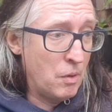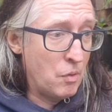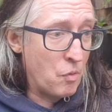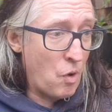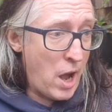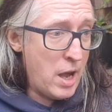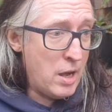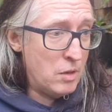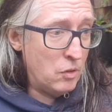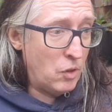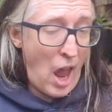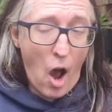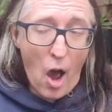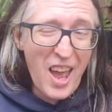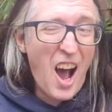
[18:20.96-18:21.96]
Right?
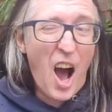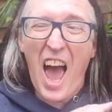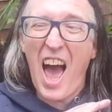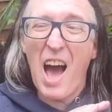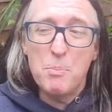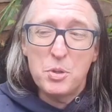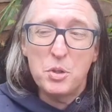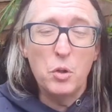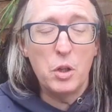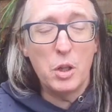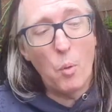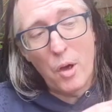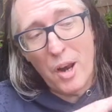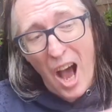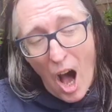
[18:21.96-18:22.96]
Like, I absolutely
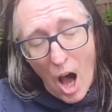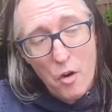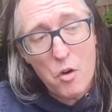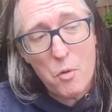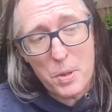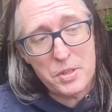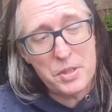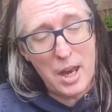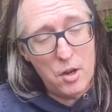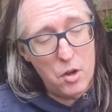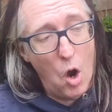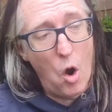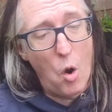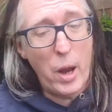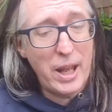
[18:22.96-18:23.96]
100%
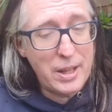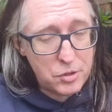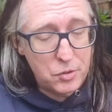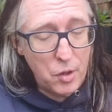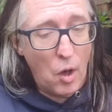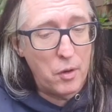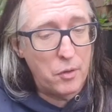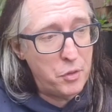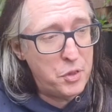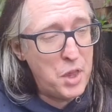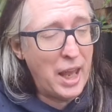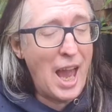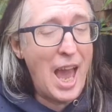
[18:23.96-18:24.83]
know it's not the thing.